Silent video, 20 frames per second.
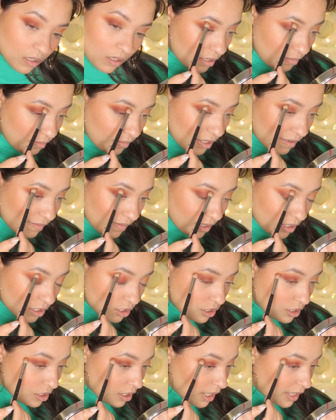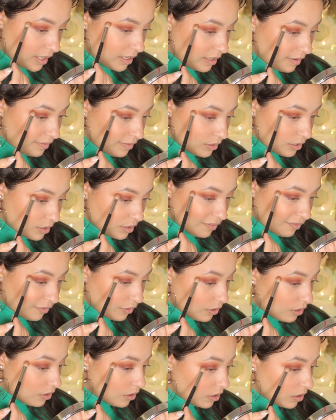I'm loving the shade first of
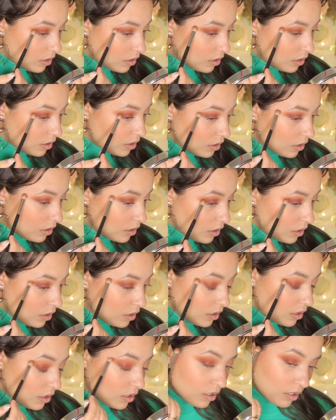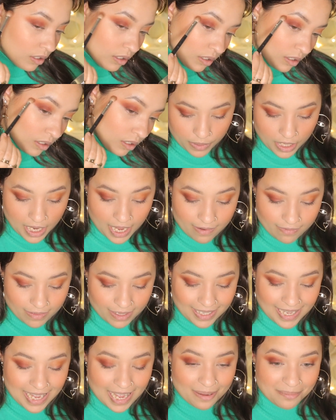all, but I will
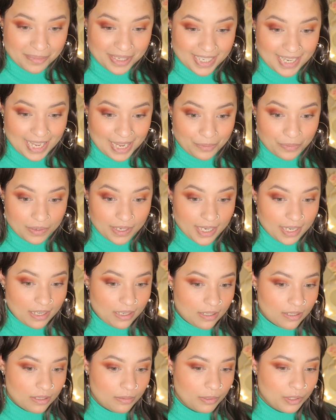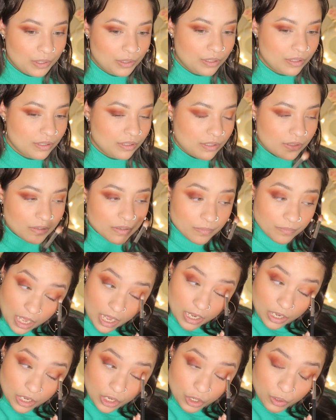calm it down later because
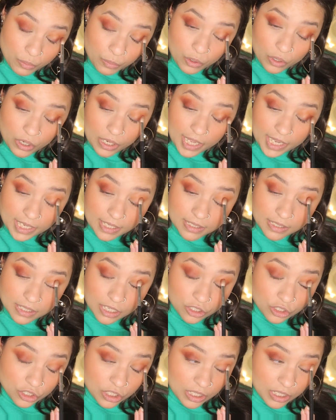I no more like such